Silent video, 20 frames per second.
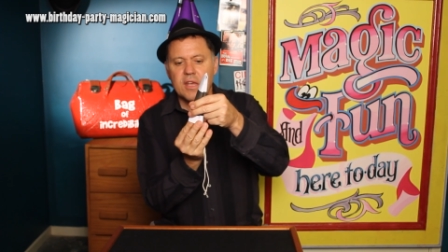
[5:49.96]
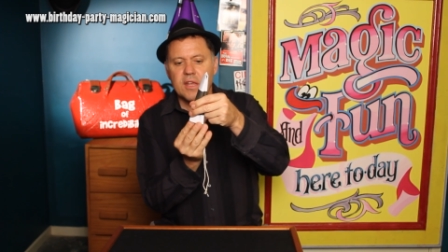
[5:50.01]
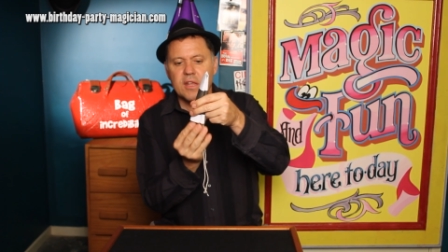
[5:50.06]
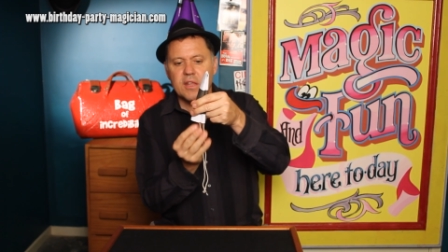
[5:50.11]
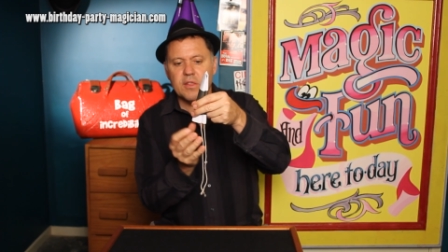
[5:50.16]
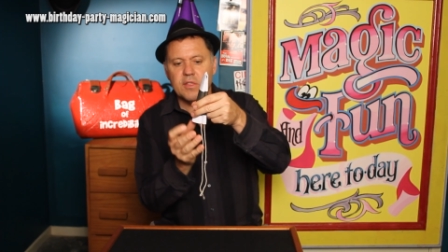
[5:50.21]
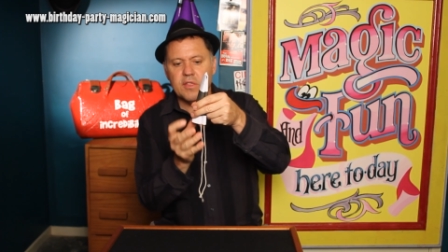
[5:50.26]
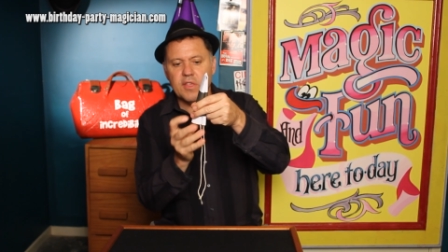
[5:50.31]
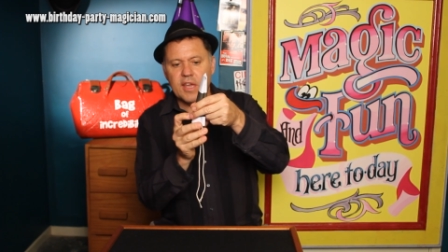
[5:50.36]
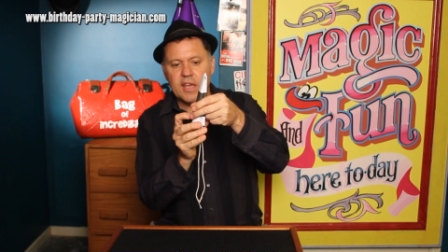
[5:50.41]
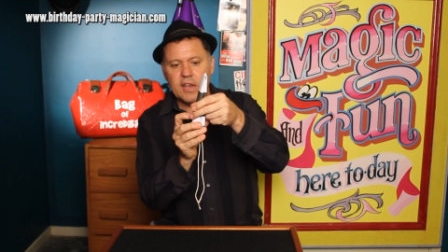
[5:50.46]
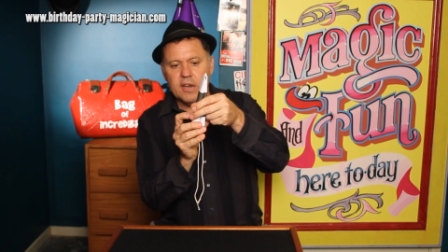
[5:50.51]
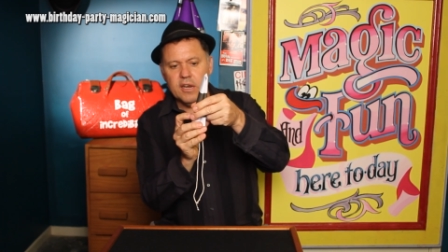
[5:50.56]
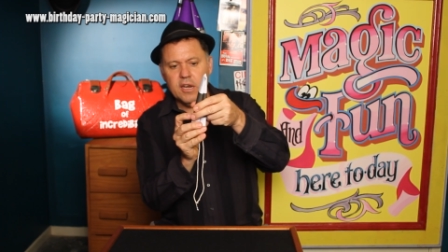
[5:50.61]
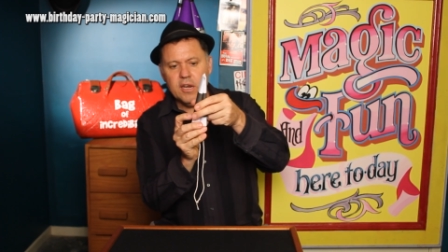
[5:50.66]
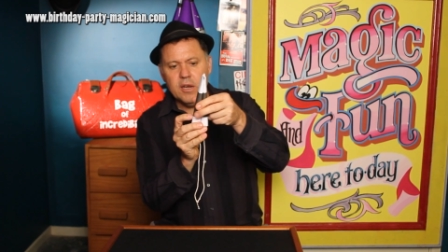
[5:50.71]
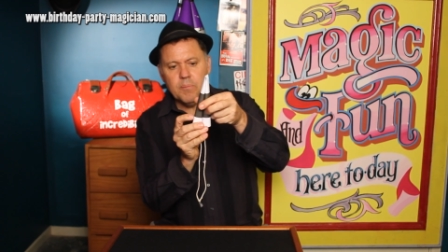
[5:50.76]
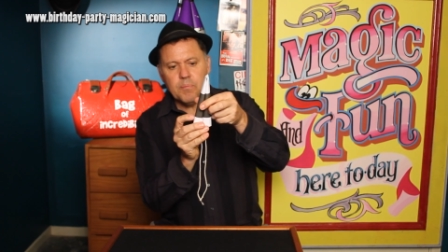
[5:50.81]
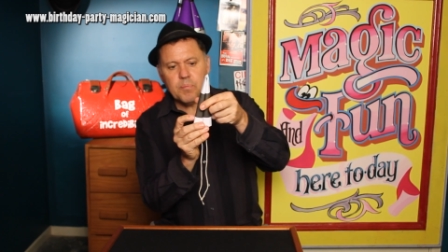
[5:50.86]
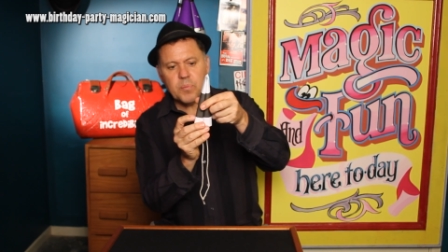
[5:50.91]

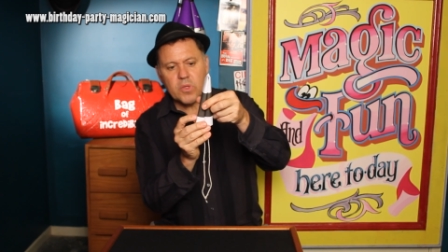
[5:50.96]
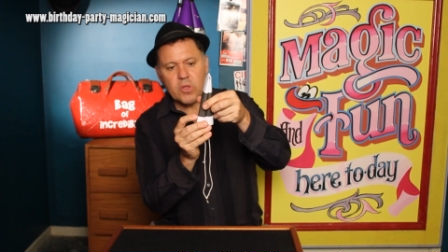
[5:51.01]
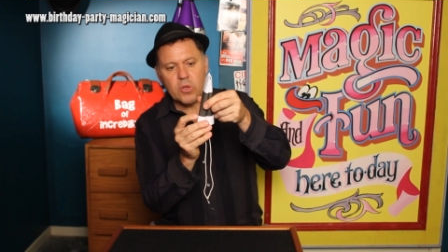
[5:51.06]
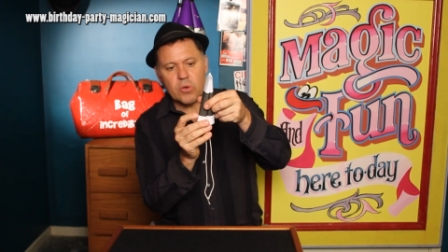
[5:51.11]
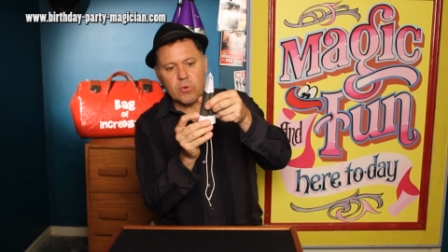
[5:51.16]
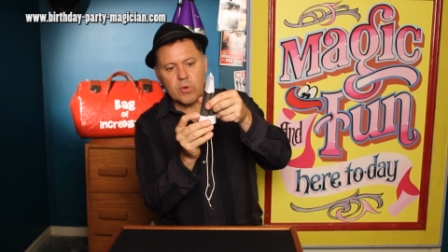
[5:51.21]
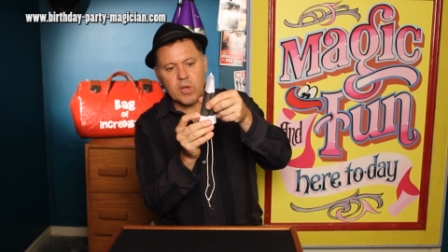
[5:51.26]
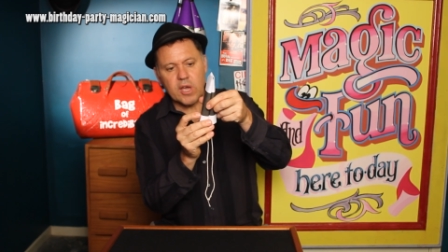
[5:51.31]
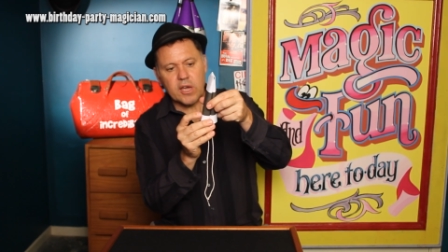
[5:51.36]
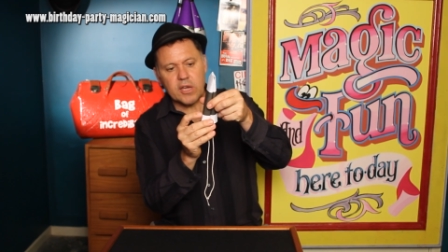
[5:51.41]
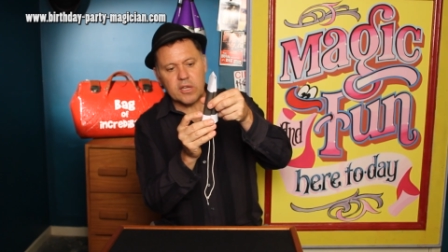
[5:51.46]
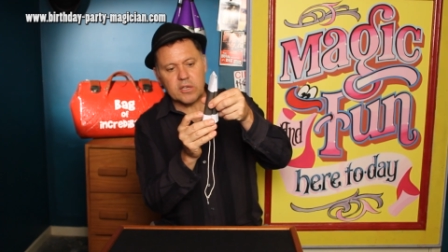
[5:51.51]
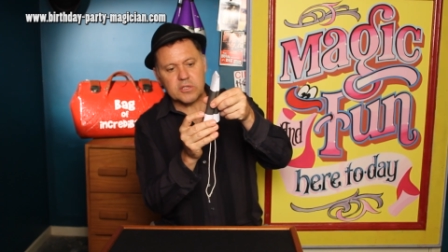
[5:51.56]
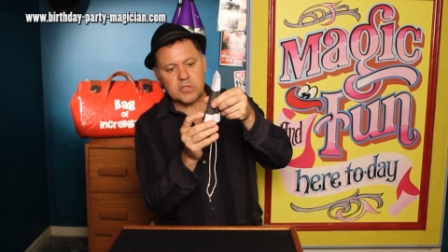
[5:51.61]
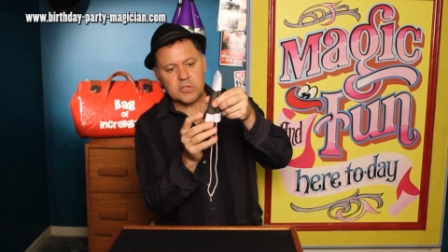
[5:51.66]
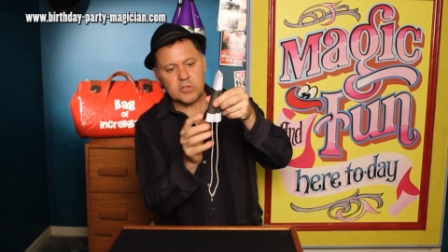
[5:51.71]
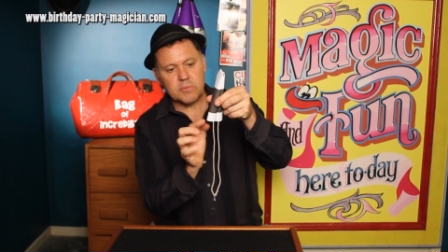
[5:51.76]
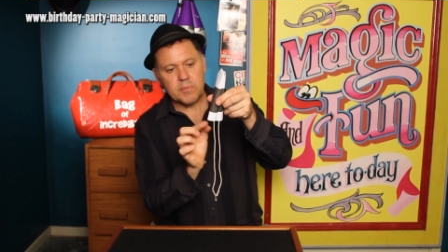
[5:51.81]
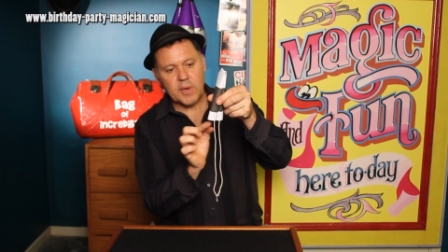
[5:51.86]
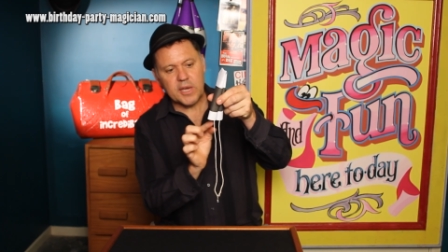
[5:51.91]
Then you're going
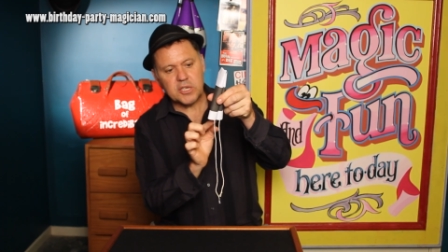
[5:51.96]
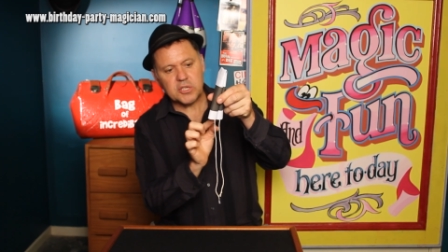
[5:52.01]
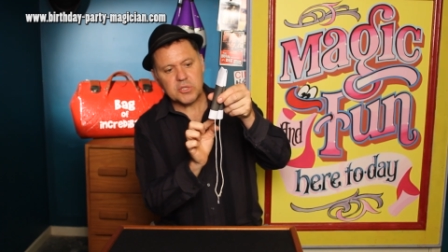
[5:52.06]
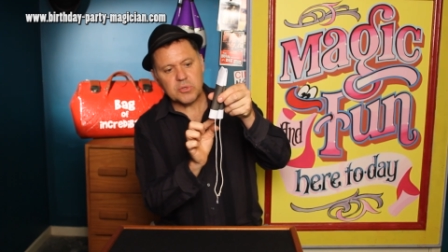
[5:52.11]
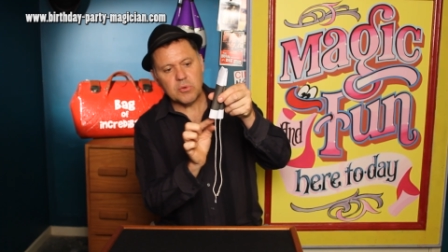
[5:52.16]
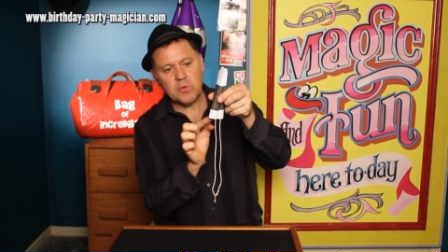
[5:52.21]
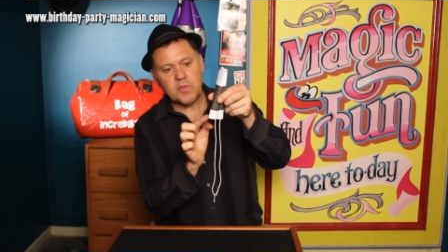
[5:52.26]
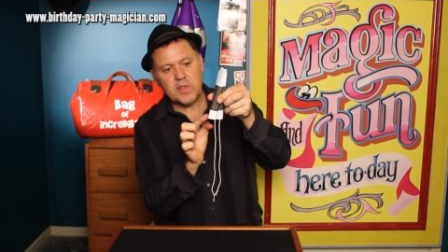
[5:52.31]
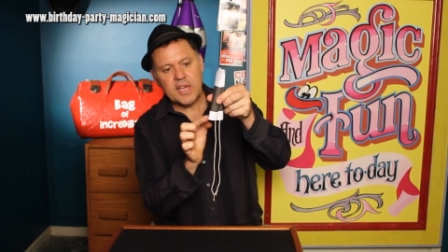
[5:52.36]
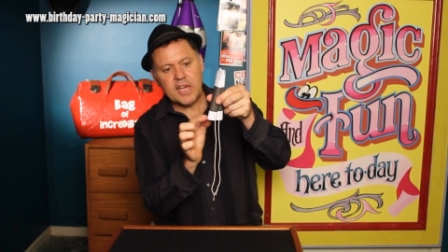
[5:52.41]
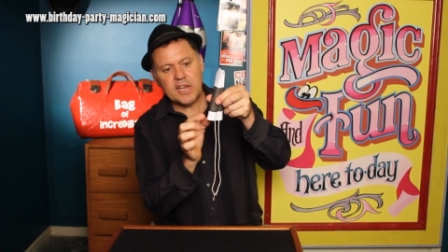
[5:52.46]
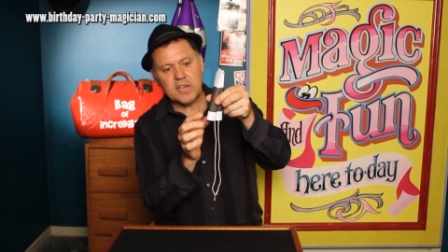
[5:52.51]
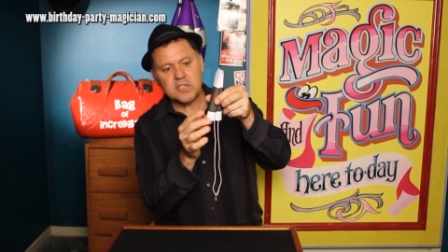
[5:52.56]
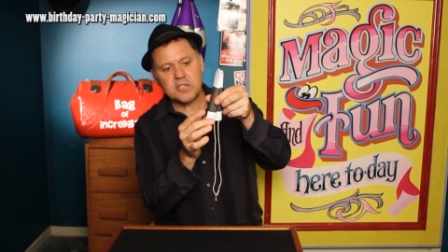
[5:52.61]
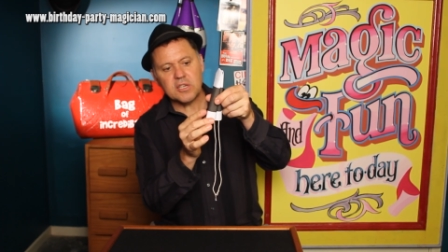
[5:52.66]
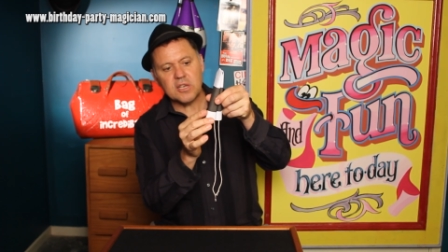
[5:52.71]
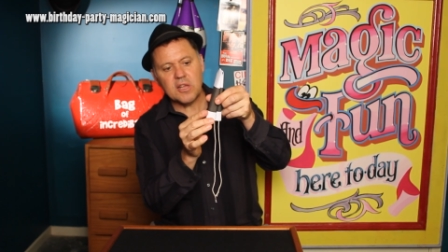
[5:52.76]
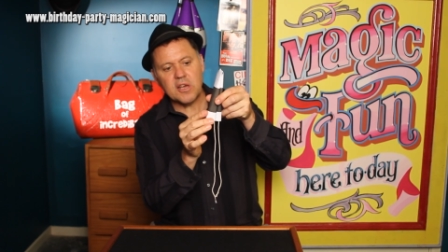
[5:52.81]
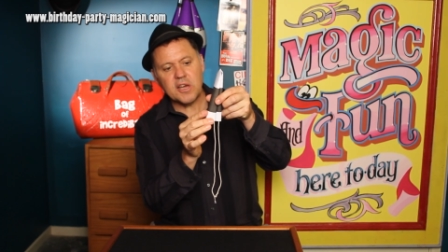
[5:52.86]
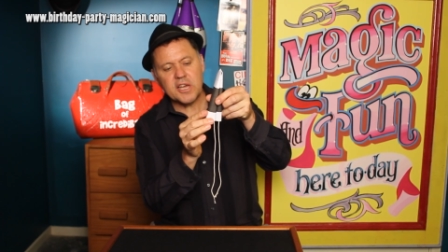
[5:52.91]
to make sure the ends
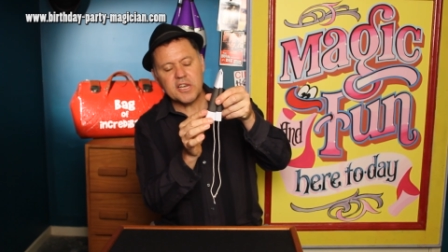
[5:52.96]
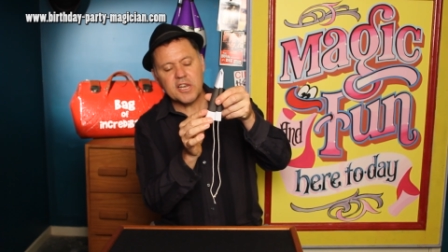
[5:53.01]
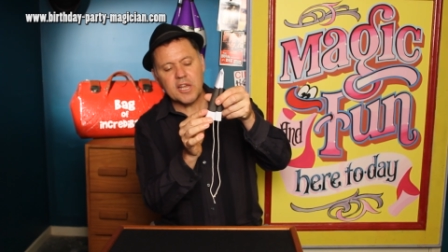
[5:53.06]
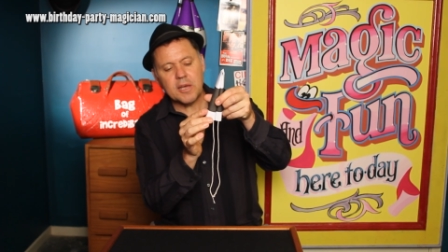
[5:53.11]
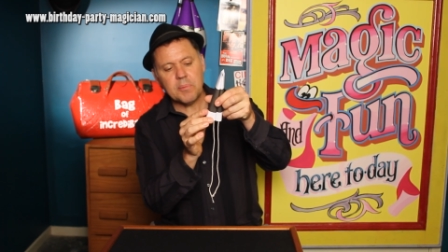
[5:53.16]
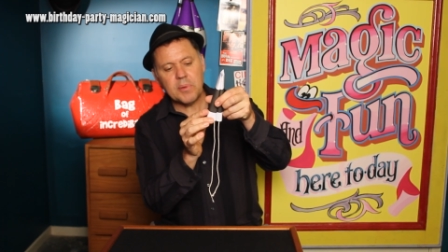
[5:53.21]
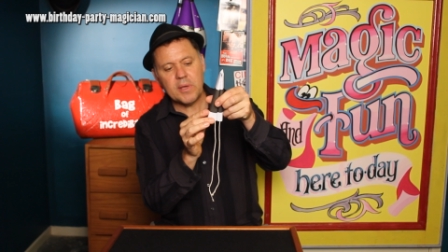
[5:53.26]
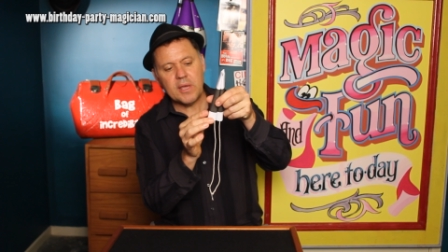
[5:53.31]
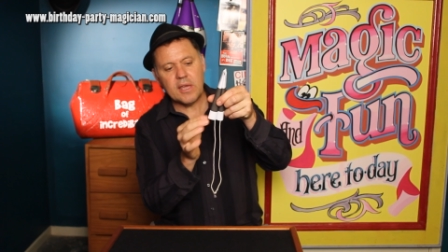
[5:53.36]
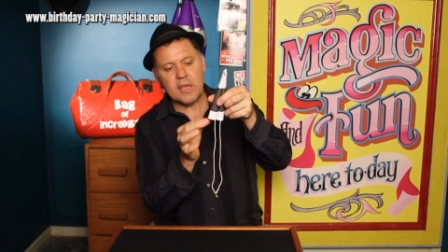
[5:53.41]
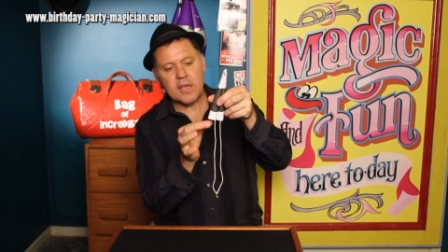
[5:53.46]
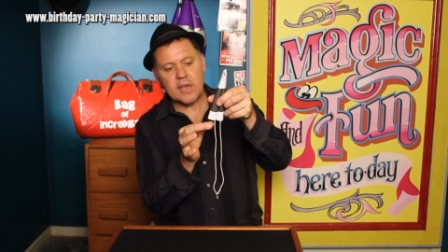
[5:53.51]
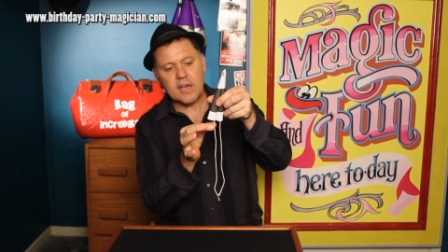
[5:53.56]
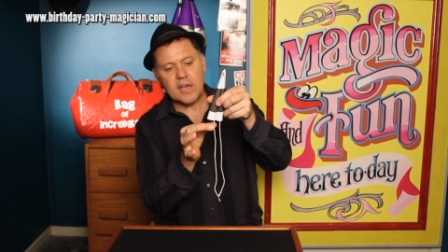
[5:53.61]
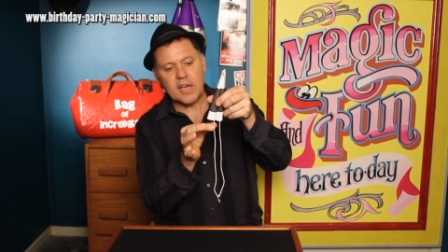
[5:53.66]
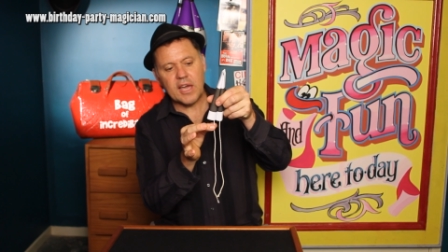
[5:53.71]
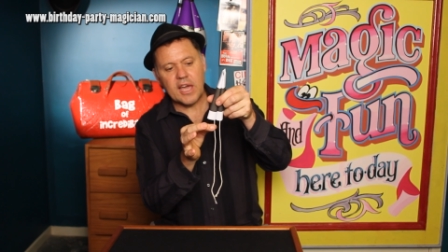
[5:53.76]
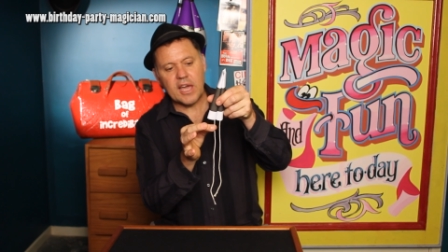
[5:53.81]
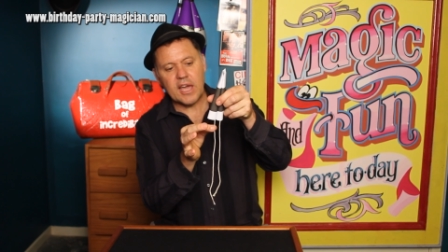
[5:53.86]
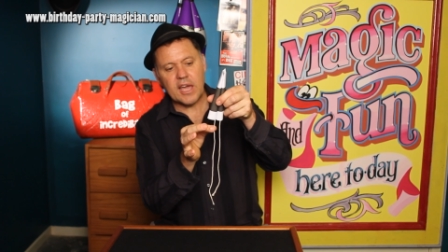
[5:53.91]
are lined up
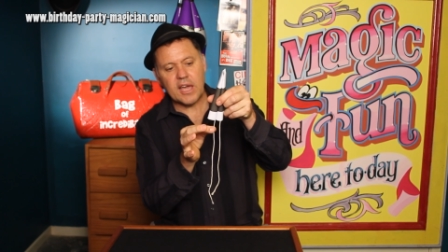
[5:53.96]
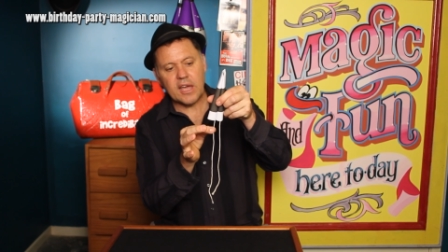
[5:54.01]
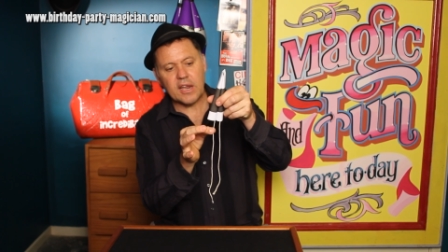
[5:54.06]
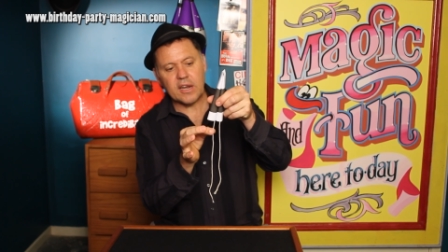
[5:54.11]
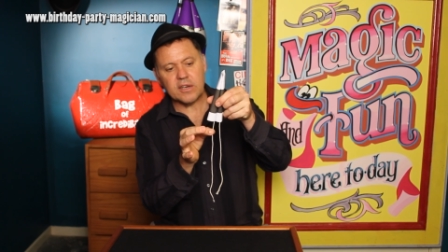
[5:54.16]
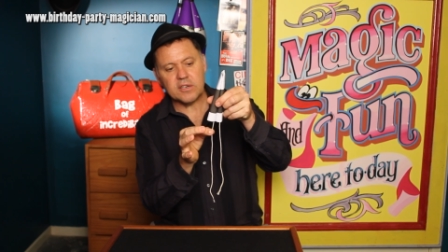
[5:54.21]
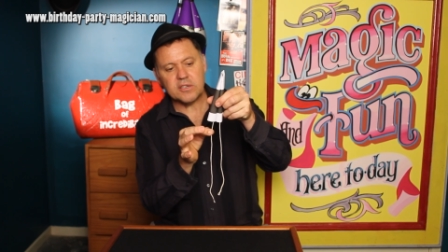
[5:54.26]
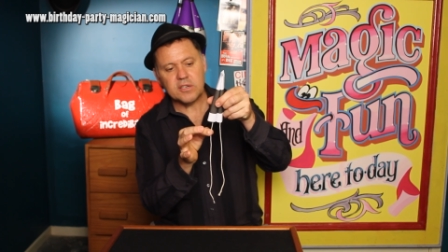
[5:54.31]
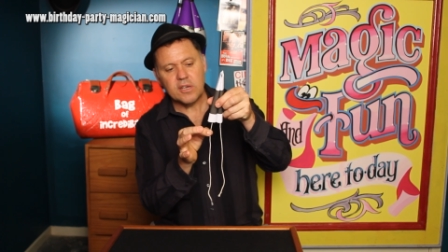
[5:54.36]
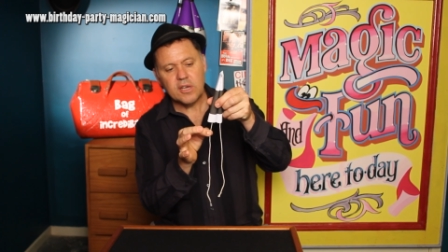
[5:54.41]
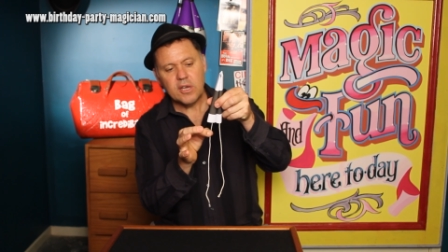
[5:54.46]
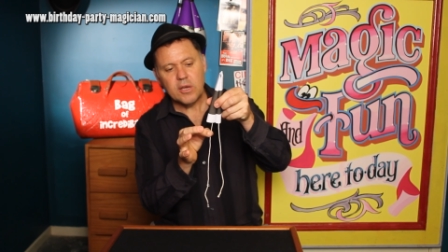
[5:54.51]
here and